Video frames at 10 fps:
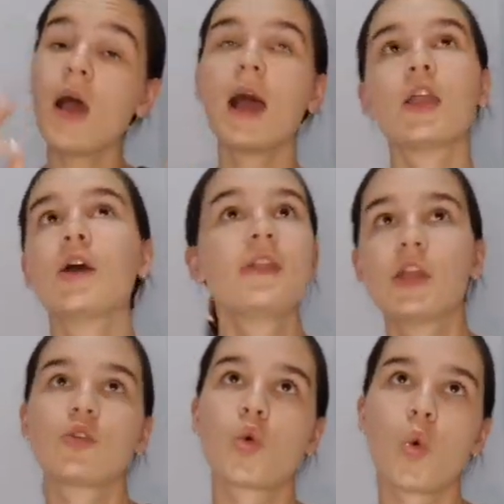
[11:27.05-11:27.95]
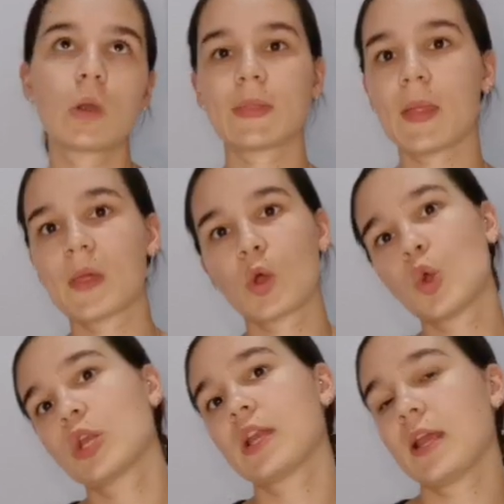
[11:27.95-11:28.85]
I know they don't call it that, they
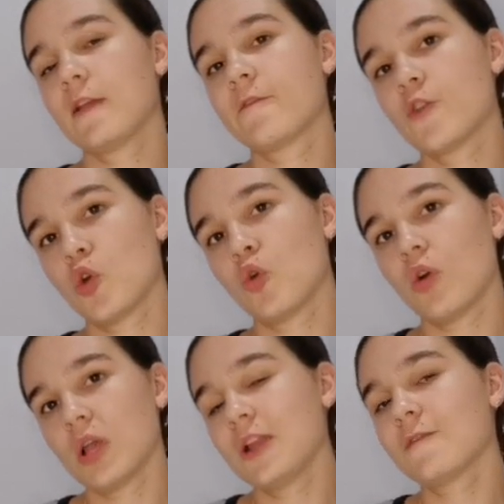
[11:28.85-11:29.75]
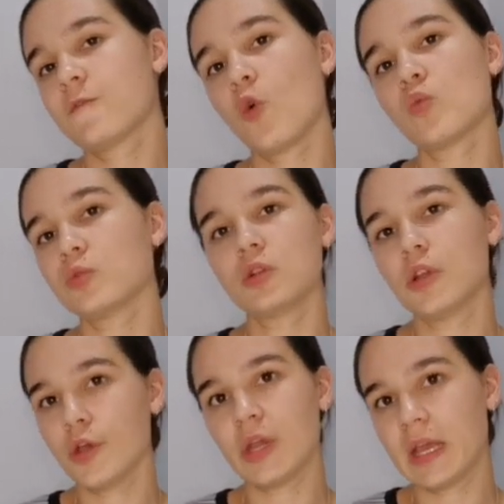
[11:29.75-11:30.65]
call it
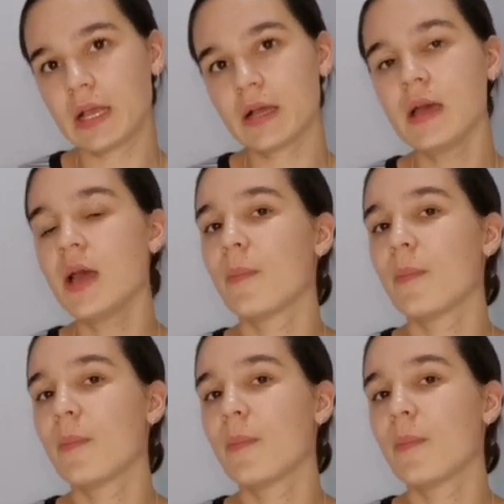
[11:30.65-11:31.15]
informal learning,